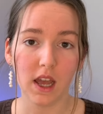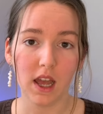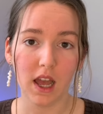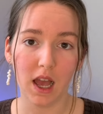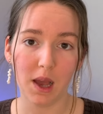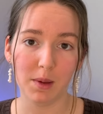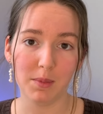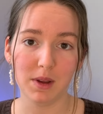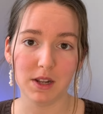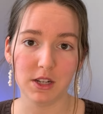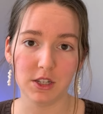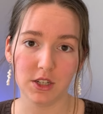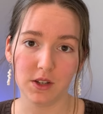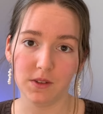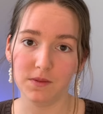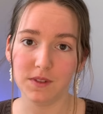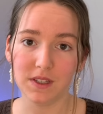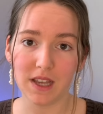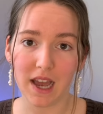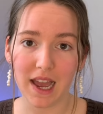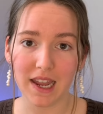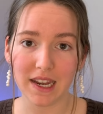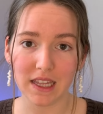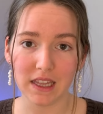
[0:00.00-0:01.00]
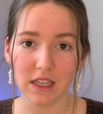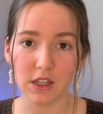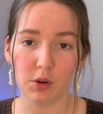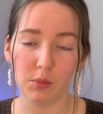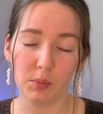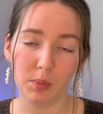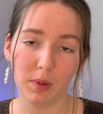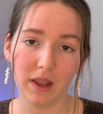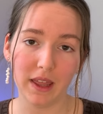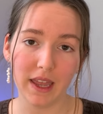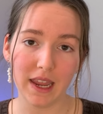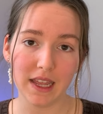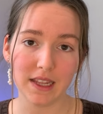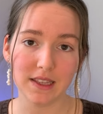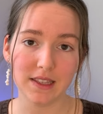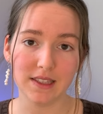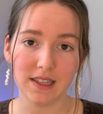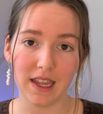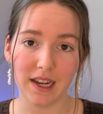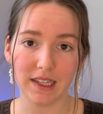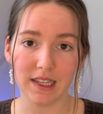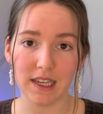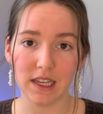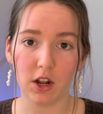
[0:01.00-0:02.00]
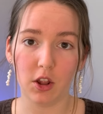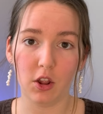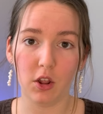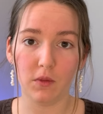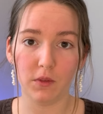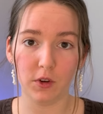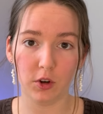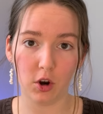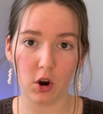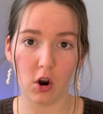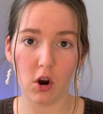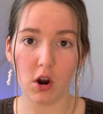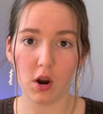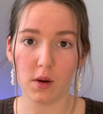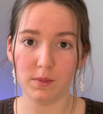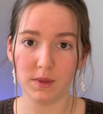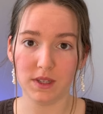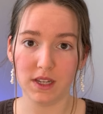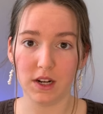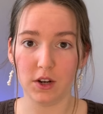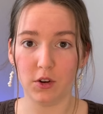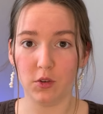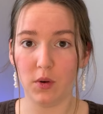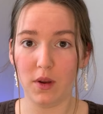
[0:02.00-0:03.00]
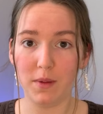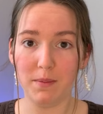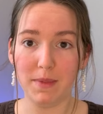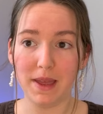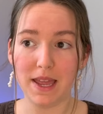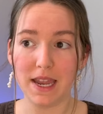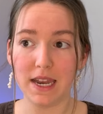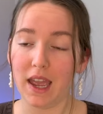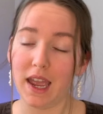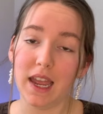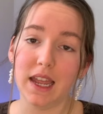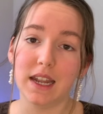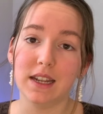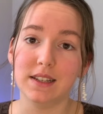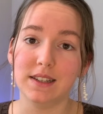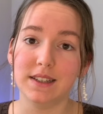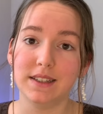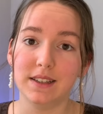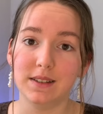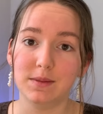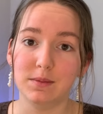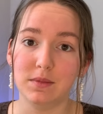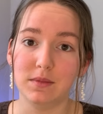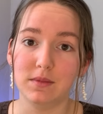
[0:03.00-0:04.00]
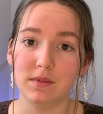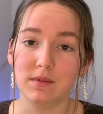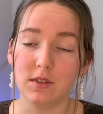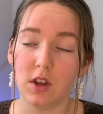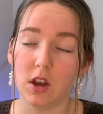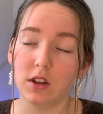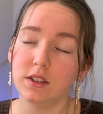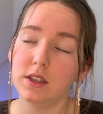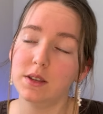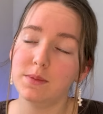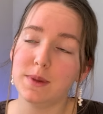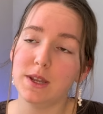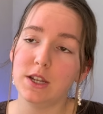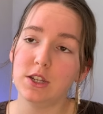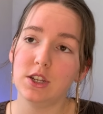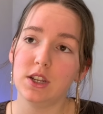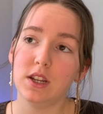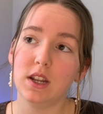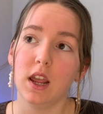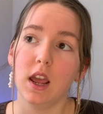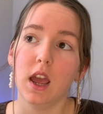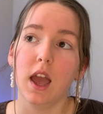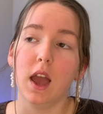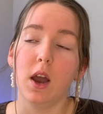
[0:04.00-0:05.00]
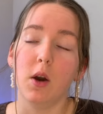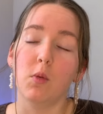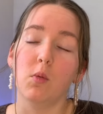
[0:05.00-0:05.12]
a bunch of tiny little plants that get all over your arms and equipment, and not to mention,